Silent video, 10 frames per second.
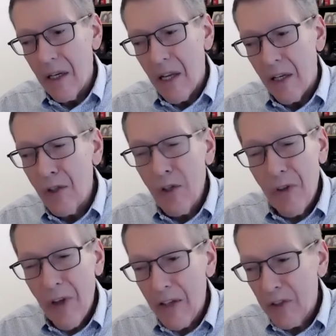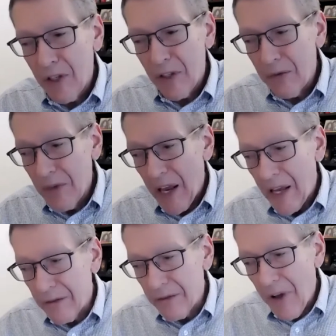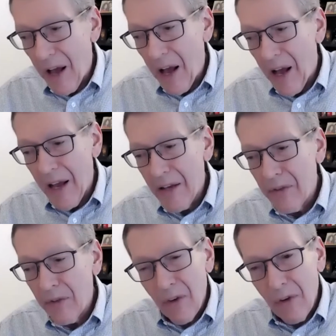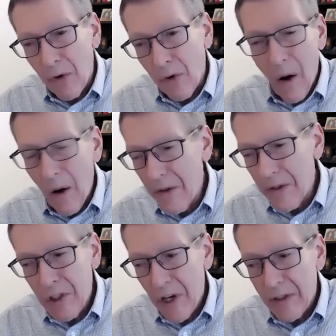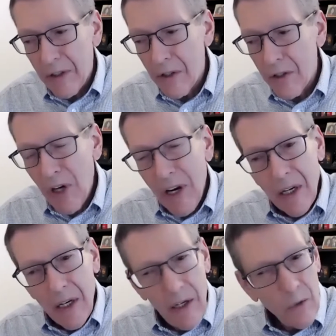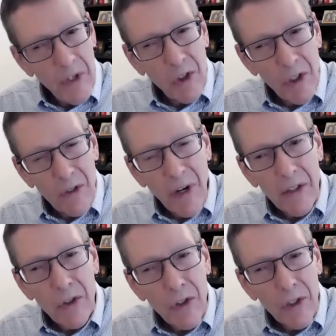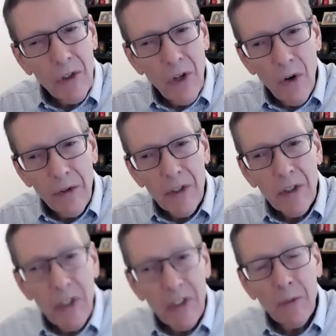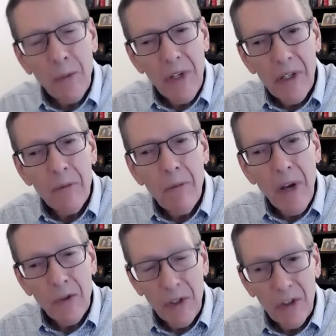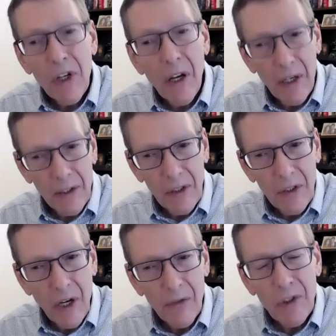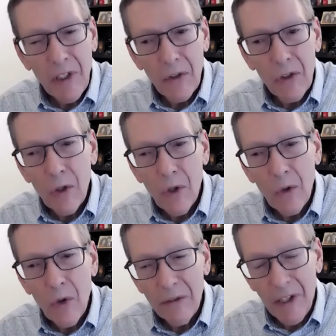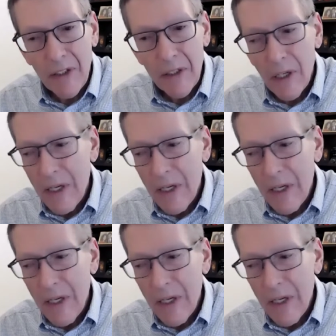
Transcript: In 2005, for all the sectors, we generated just over 6 billion metric tons of CO2 equivalent.